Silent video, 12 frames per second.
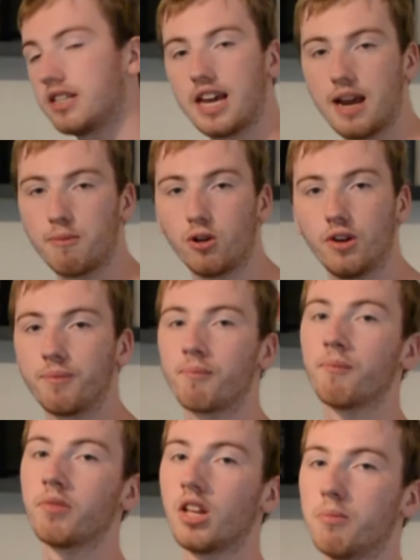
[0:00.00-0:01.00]
cable,
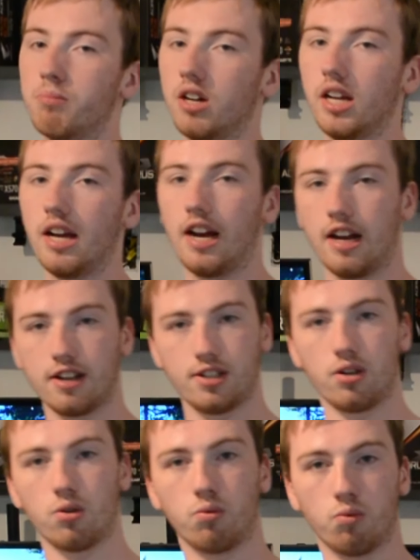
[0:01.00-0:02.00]
but I
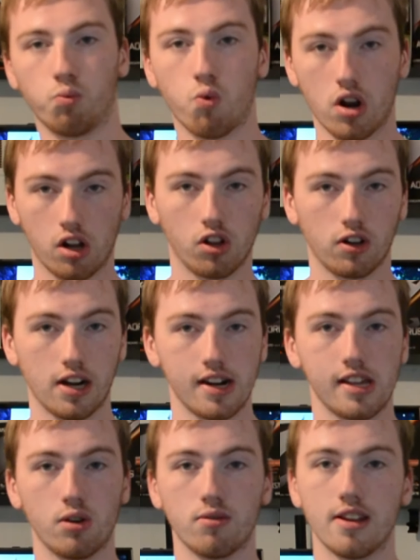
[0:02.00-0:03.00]
also want to learn how to
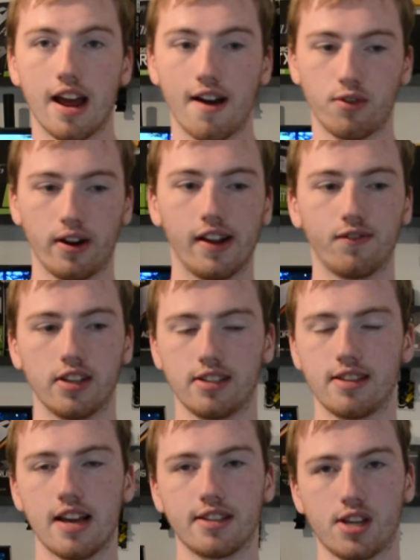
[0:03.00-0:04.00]
use it after I get this
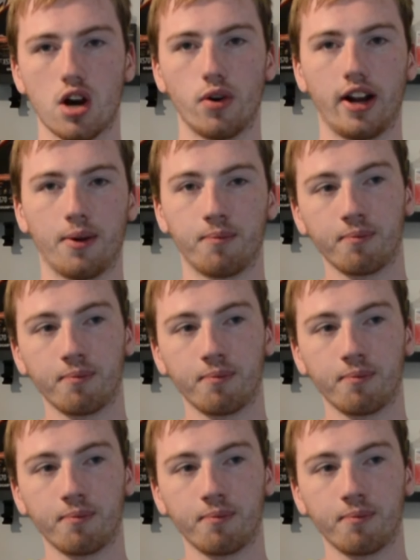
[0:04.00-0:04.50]
desk going